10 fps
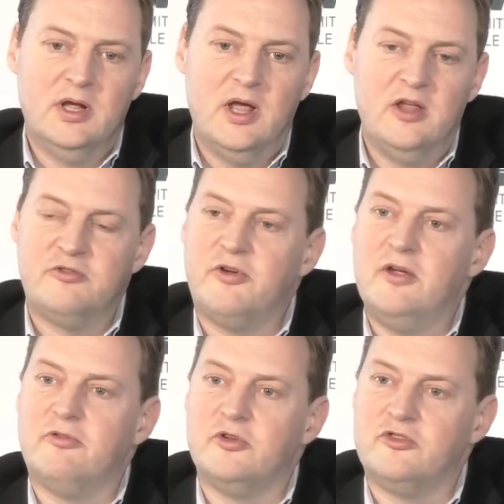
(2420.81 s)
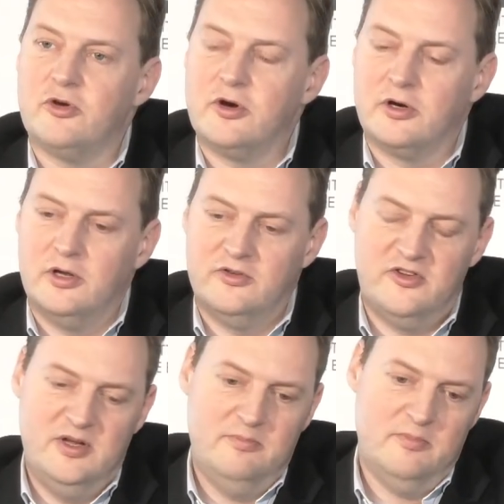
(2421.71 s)
his favorite soccer
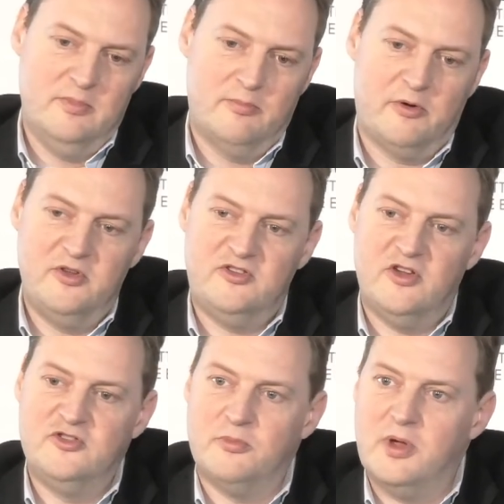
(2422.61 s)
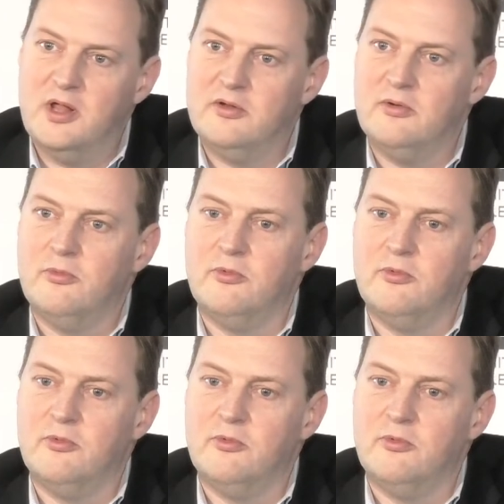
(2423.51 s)
team, Paris Saint-Germain,